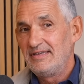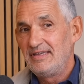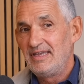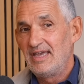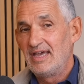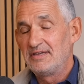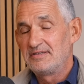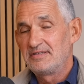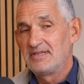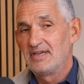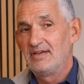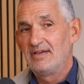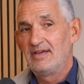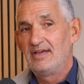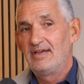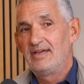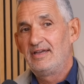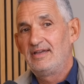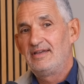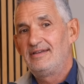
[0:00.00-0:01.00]
yeah. So
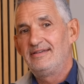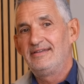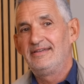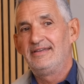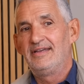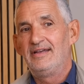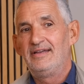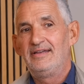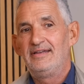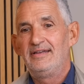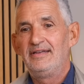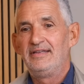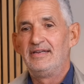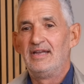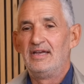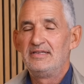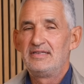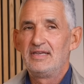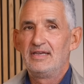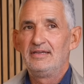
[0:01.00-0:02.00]
you
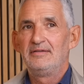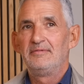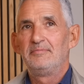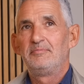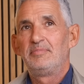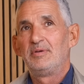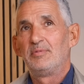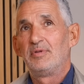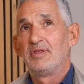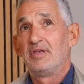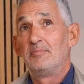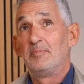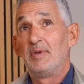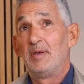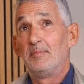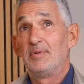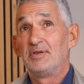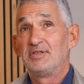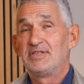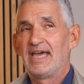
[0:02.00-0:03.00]
know, people think a
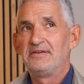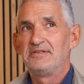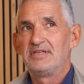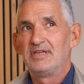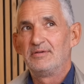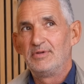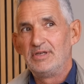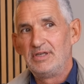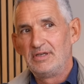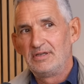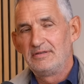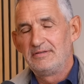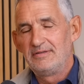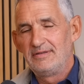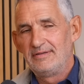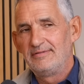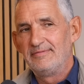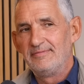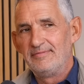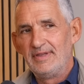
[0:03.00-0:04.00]
bit pedantic when you
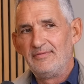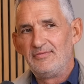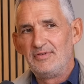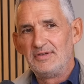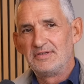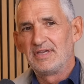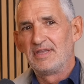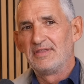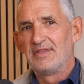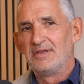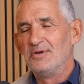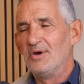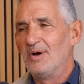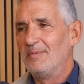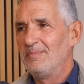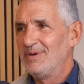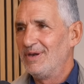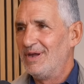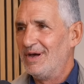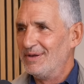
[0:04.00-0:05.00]
if you say they're
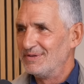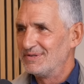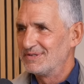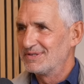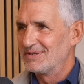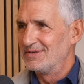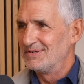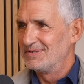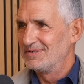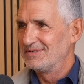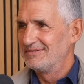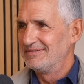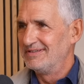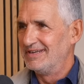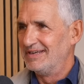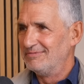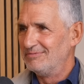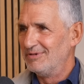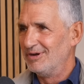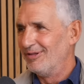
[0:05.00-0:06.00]
not plants because mm.
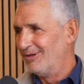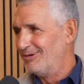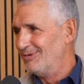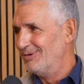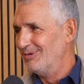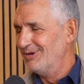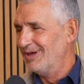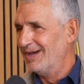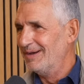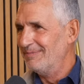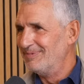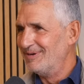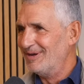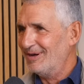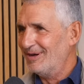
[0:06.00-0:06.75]
you know well they look like